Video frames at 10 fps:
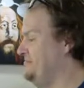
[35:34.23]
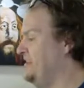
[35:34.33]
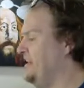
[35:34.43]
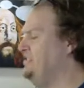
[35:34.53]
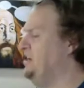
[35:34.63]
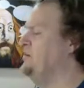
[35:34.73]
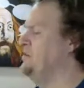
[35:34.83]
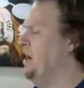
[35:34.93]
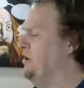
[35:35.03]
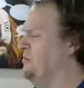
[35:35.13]
I don't
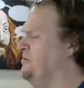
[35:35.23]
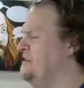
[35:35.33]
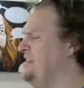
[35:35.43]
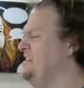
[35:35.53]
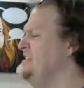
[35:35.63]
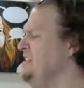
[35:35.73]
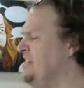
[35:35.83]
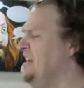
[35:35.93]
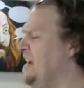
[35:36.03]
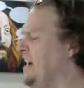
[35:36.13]
know.
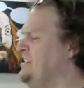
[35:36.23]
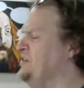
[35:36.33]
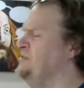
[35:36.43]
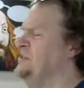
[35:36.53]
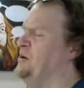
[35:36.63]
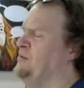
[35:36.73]
I don't know.